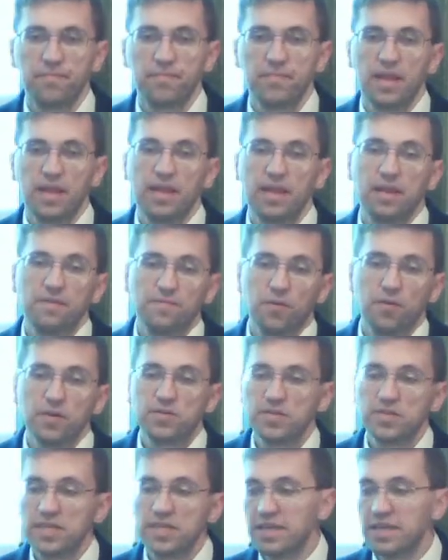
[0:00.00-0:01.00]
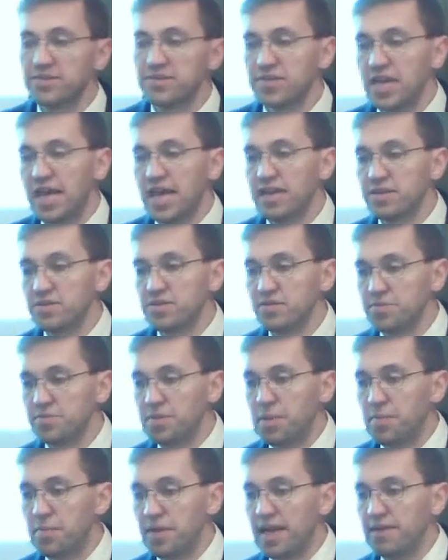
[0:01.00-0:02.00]
And unfortunately, that's an attitude
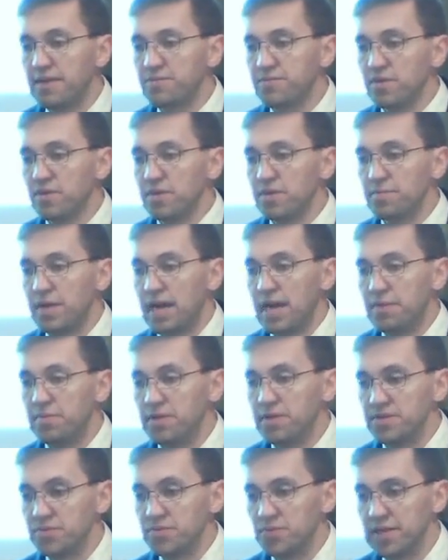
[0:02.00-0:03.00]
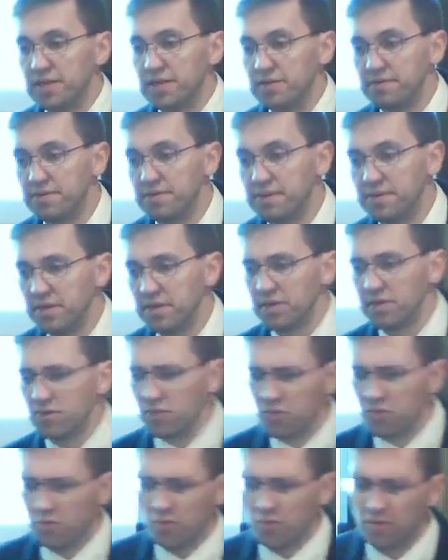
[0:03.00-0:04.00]
people have toward the Bible as well.
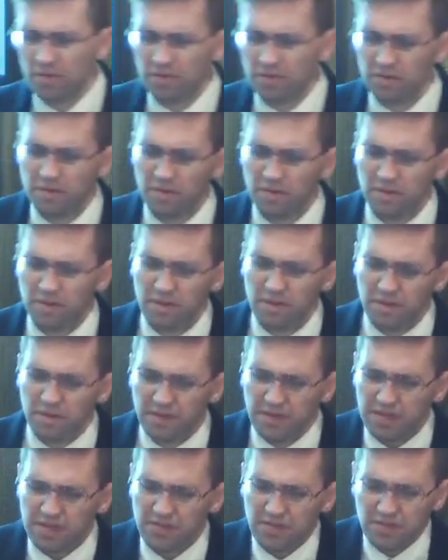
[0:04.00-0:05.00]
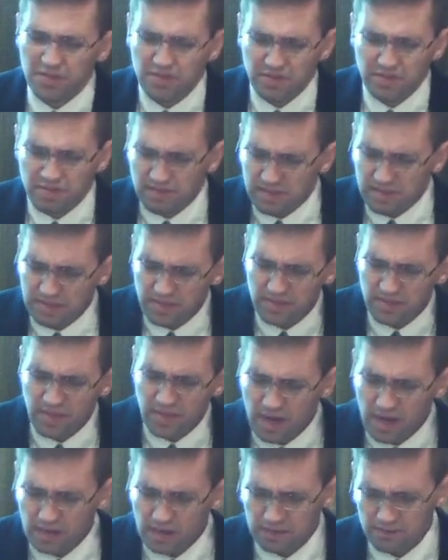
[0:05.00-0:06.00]
Ooh, this is this is
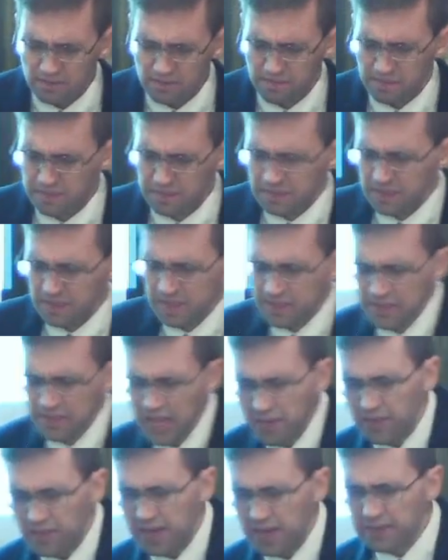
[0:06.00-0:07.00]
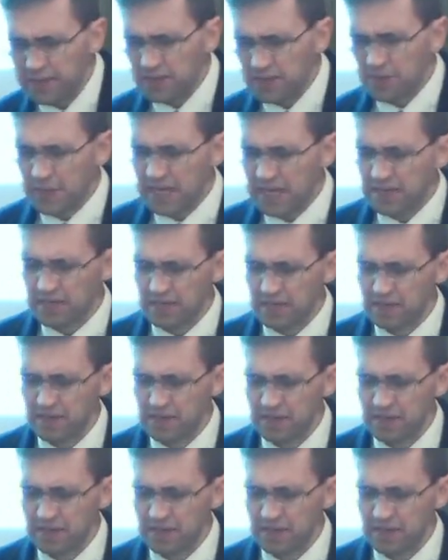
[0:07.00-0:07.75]
hard. It's not what I've expected.